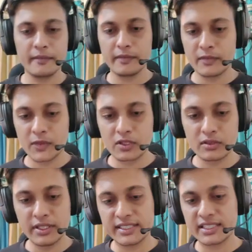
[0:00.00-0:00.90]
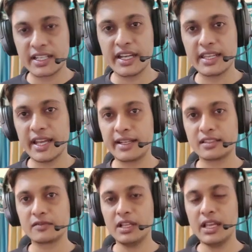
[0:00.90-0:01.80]
So let's create that as well,
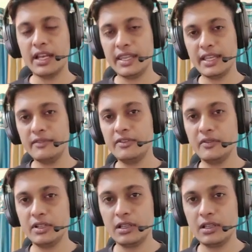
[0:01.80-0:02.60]
and then we will